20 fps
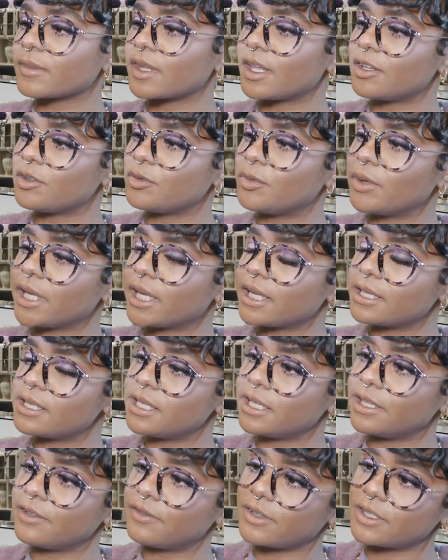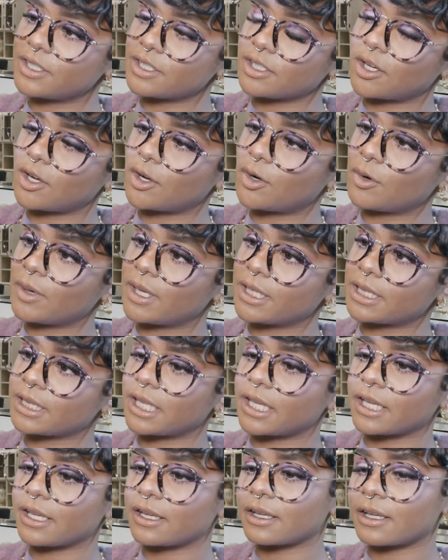and we can even go in
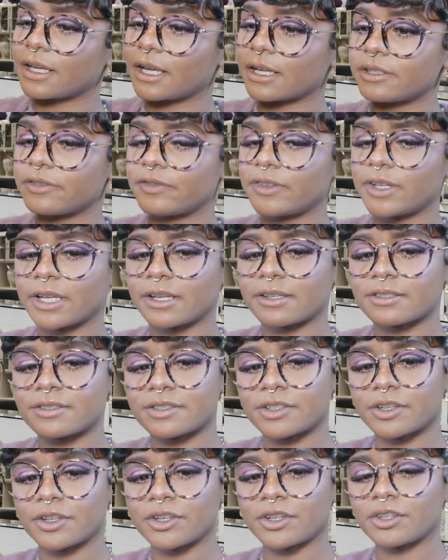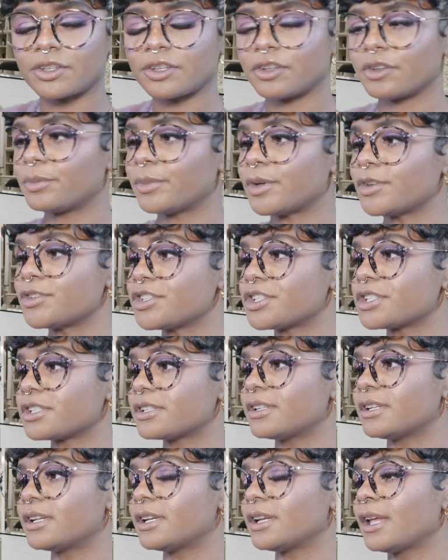like kind of like a circular motion
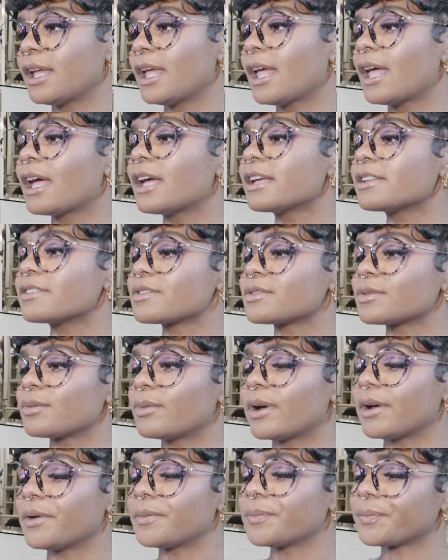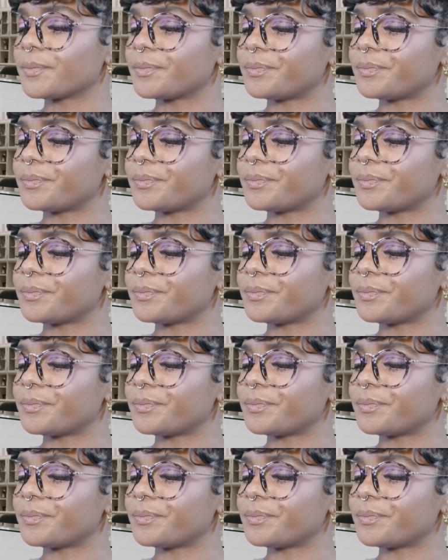as well.